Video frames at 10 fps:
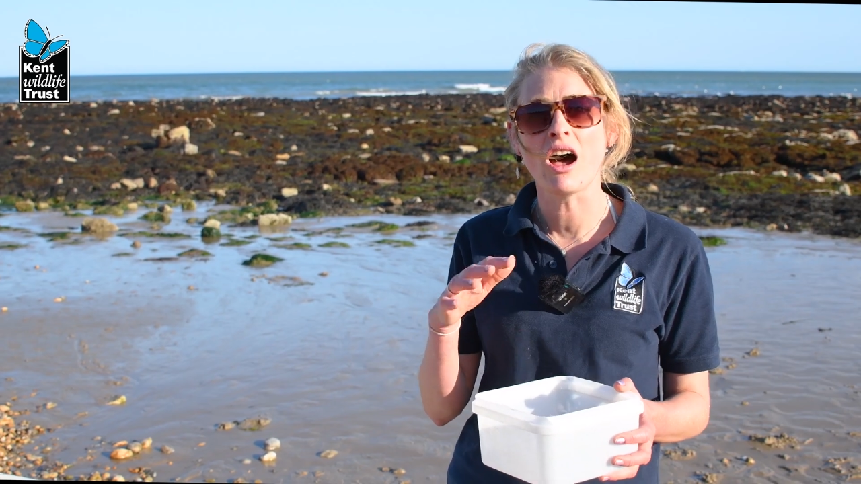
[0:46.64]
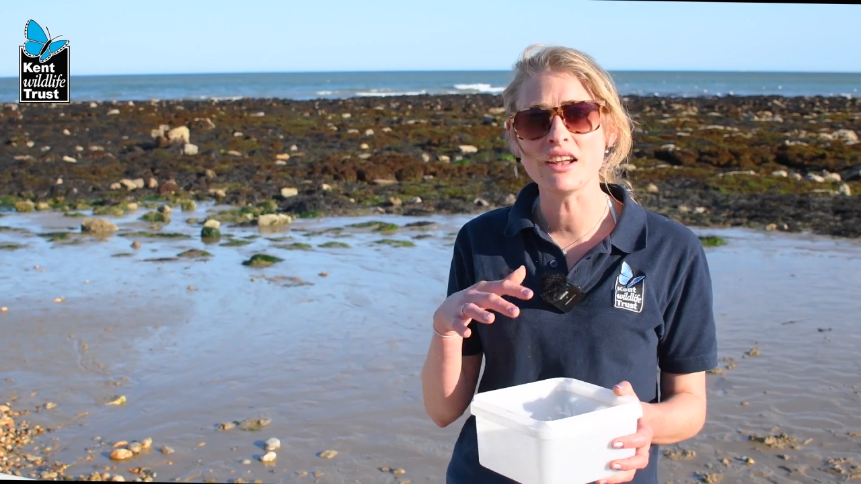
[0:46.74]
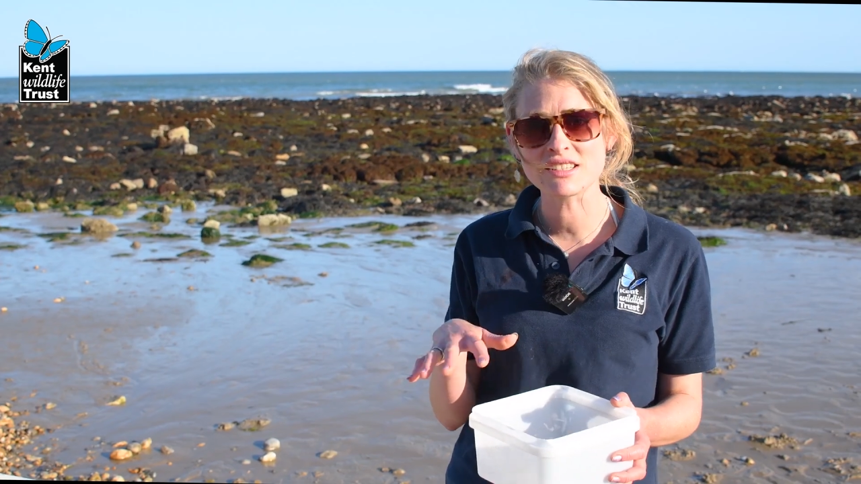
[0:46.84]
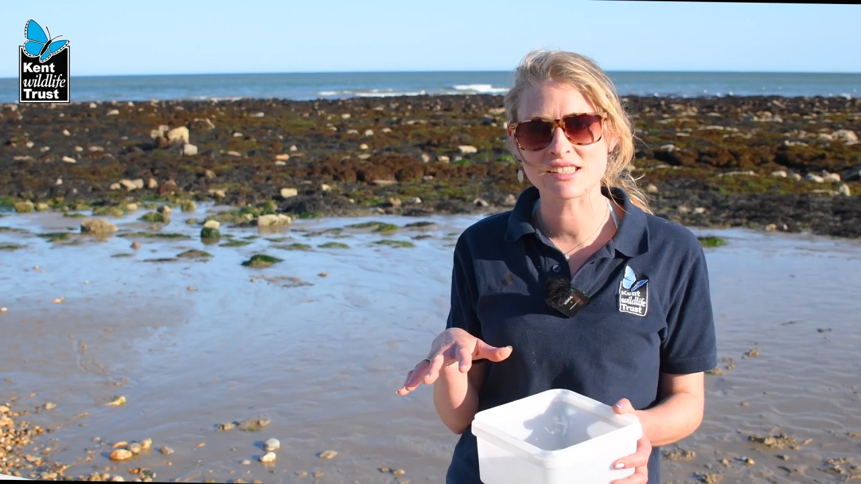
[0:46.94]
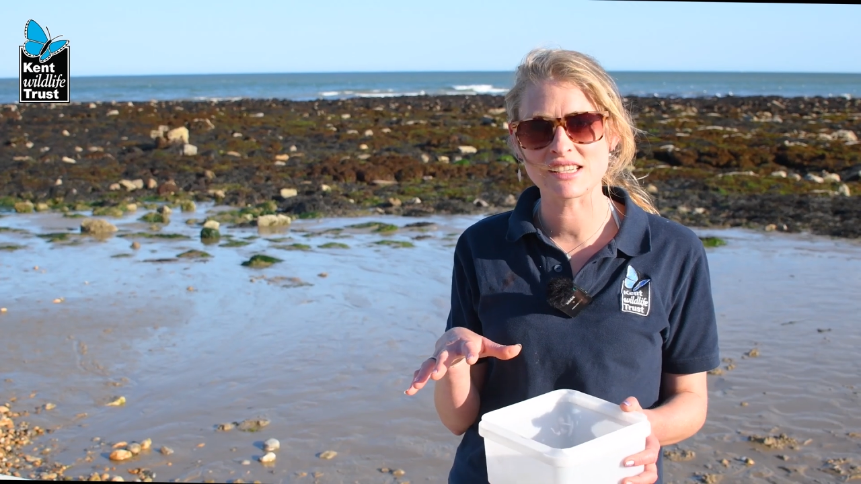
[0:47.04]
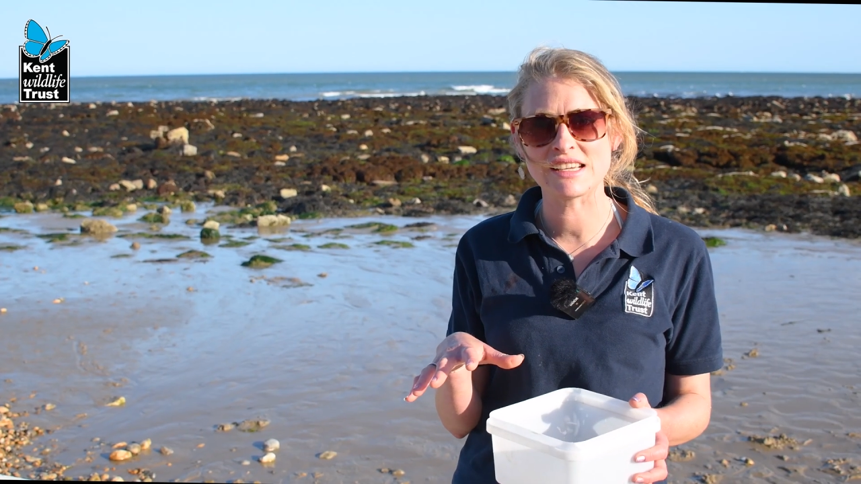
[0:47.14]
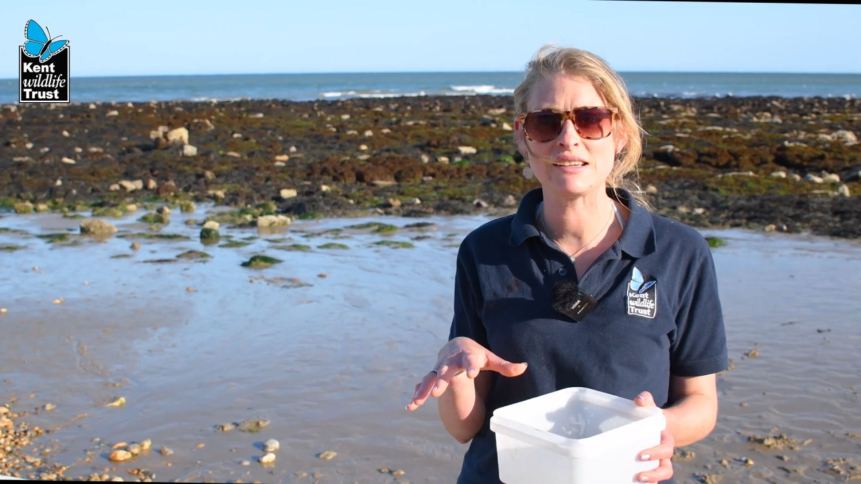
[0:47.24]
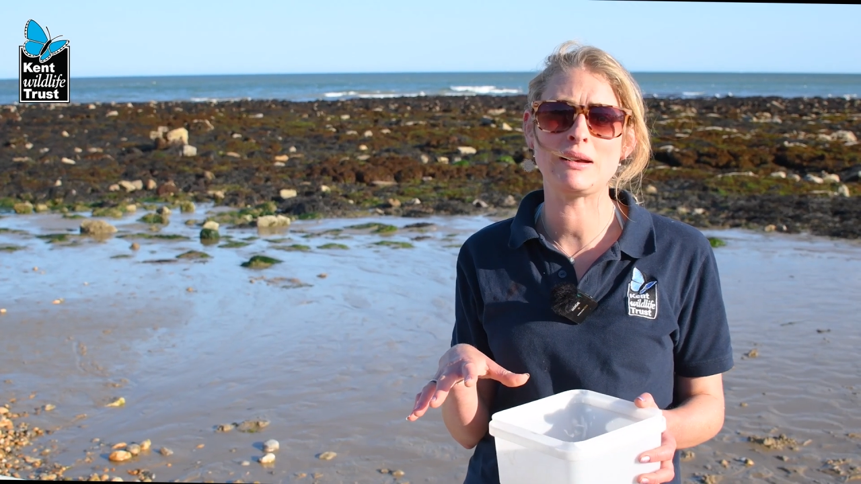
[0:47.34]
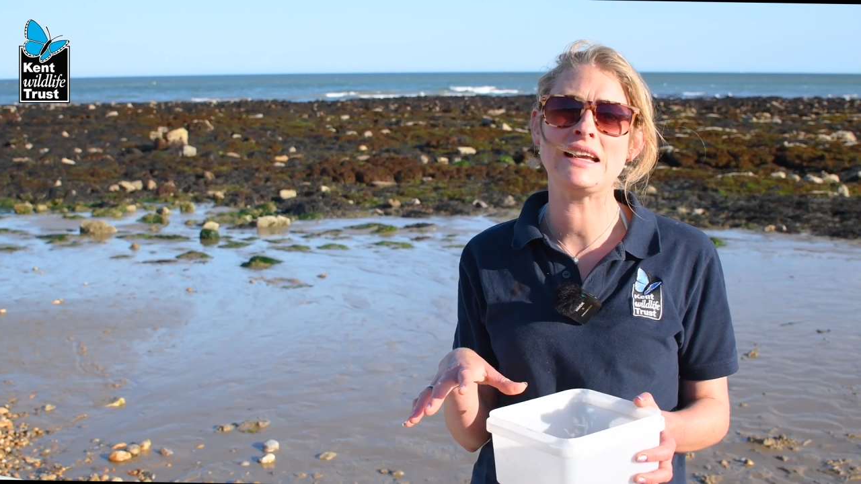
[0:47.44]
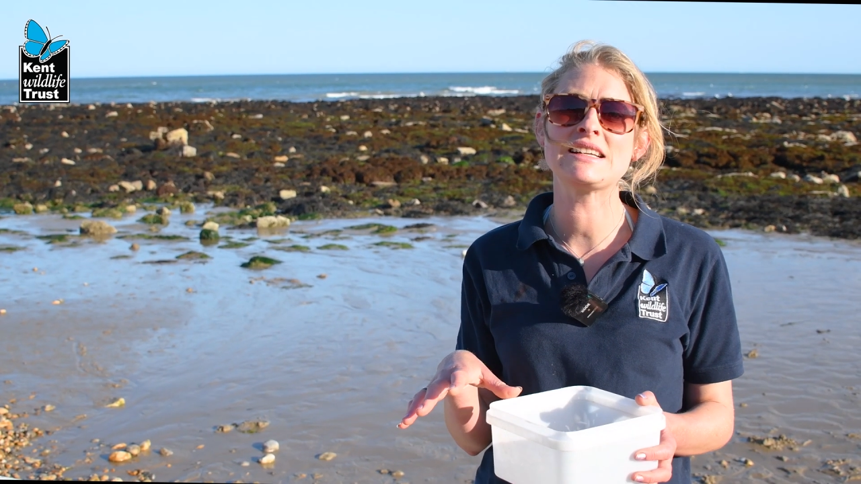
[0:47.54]
under
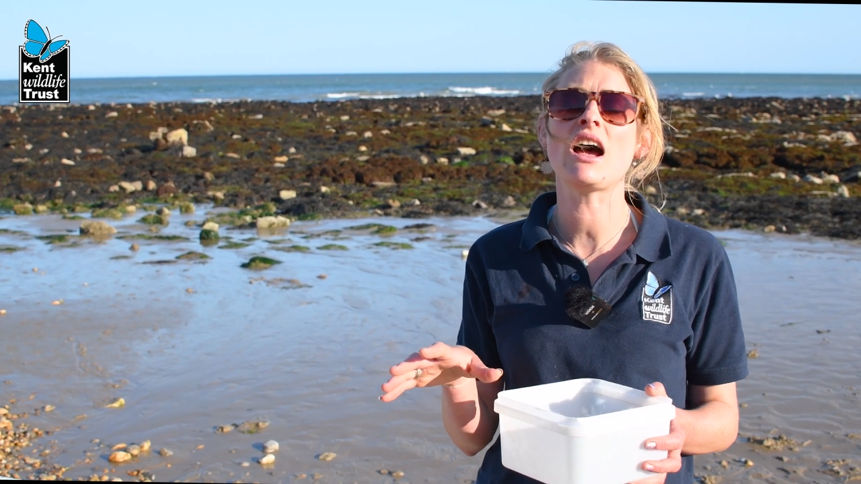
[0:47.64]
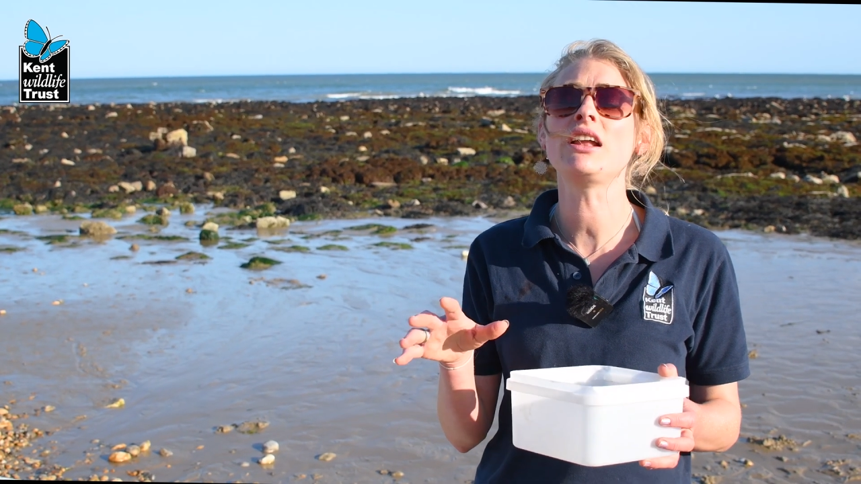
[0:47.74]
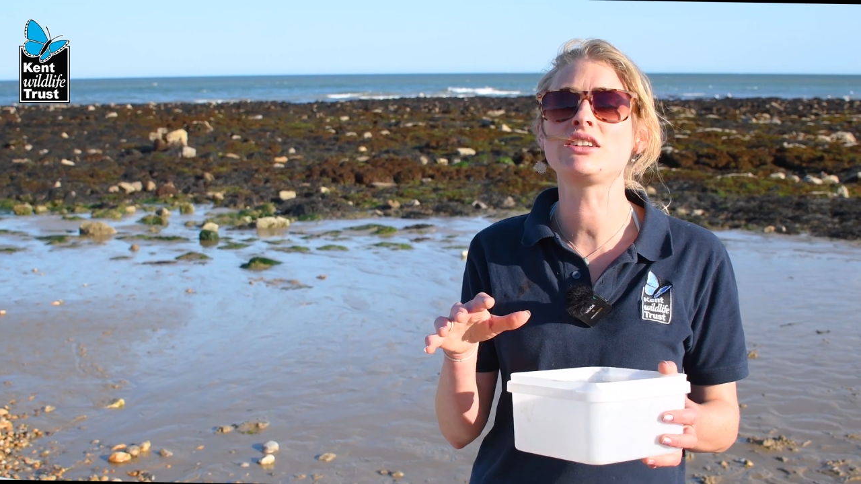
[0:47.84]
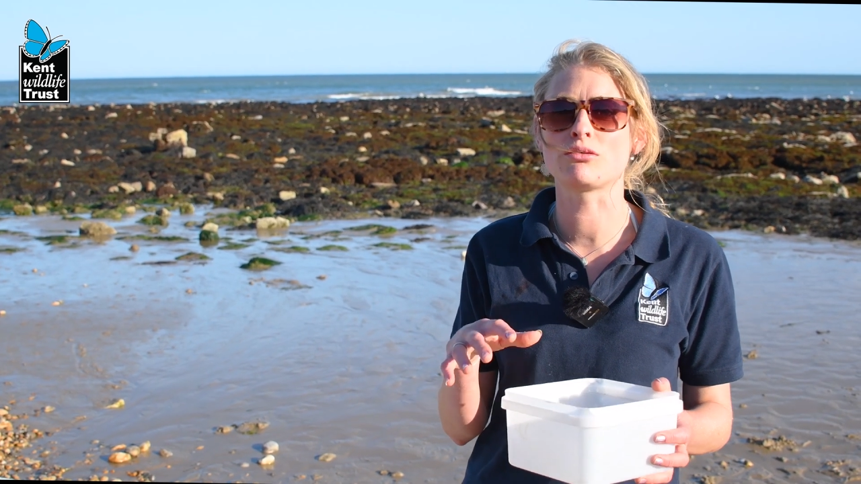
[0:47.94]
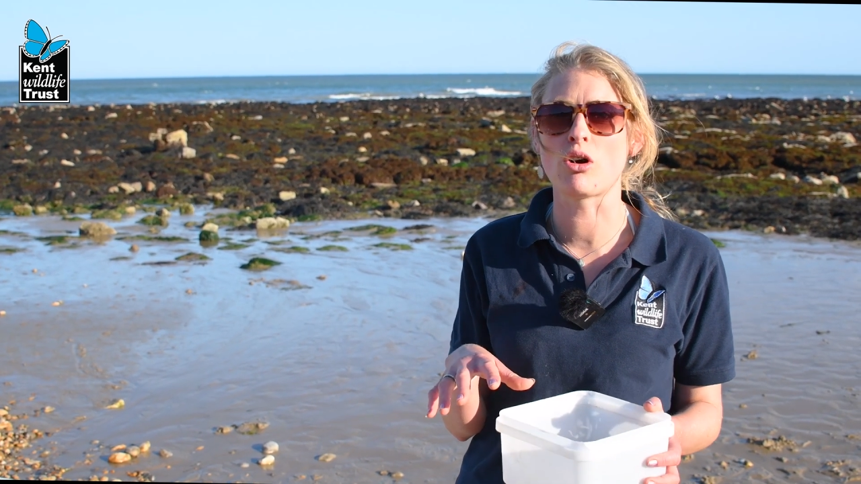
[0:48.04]
seaweed, under